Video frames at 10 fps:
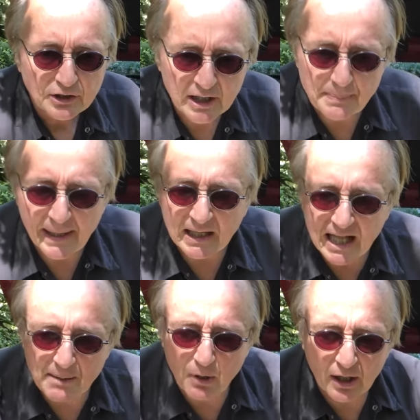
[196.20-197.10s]
You're gonna pay a
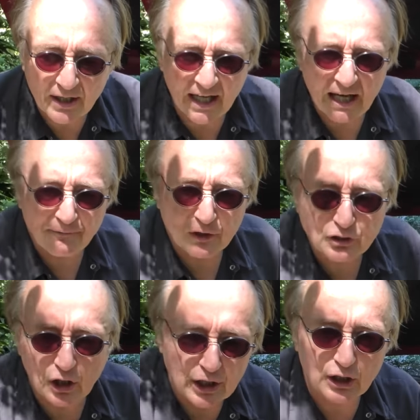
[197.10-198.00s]
lot more than that for a
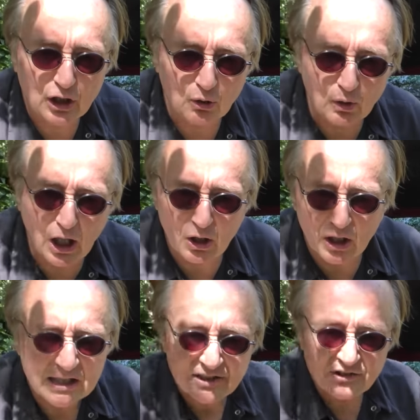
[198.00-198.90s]
Toyota
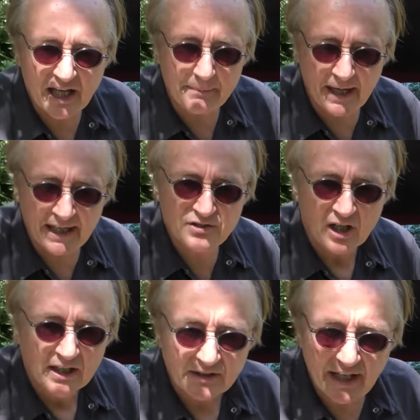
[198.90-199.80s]
Corolla the same age
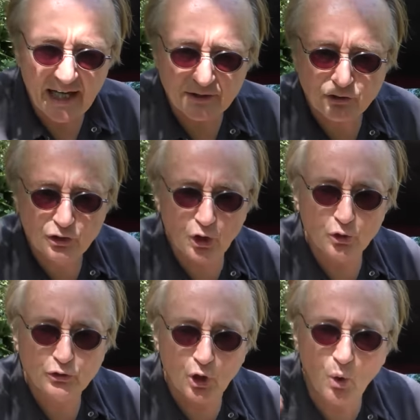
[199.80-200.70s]
that has
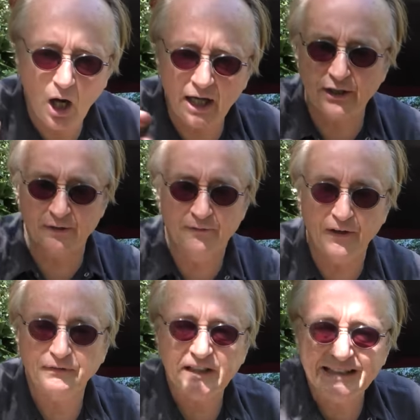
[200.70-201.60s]
two
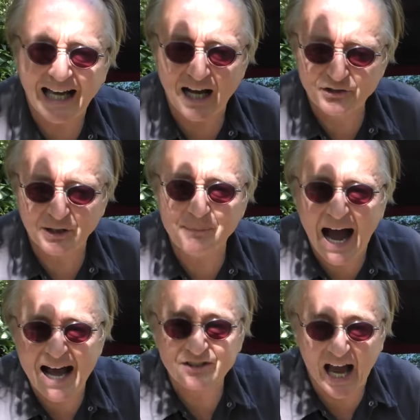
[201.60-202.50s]
250,000
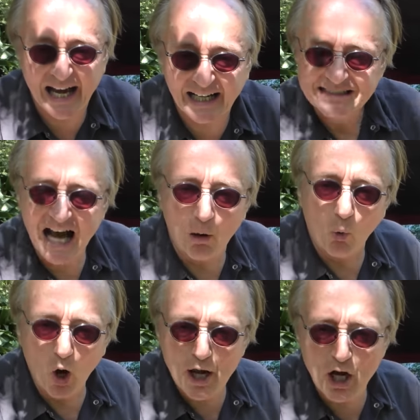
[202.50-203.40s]
miles on it, not
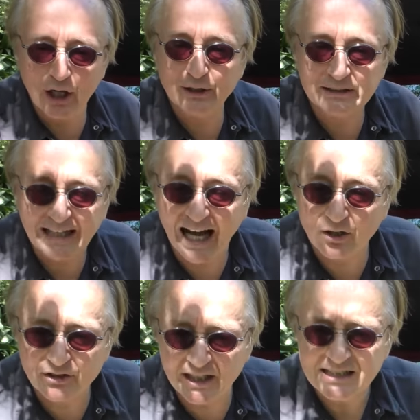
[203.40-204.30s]
one hundred
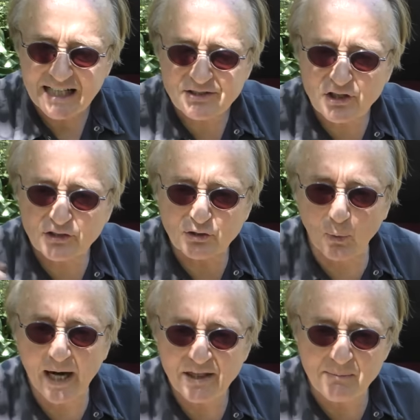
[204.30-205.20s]
thousand. That's just the
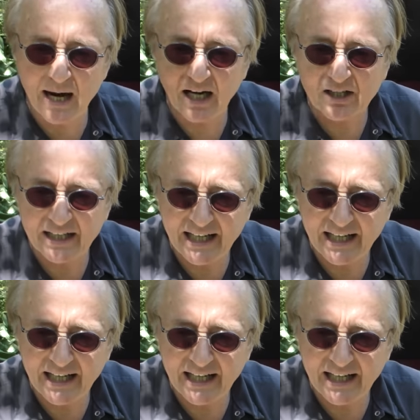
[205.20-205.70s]
way the market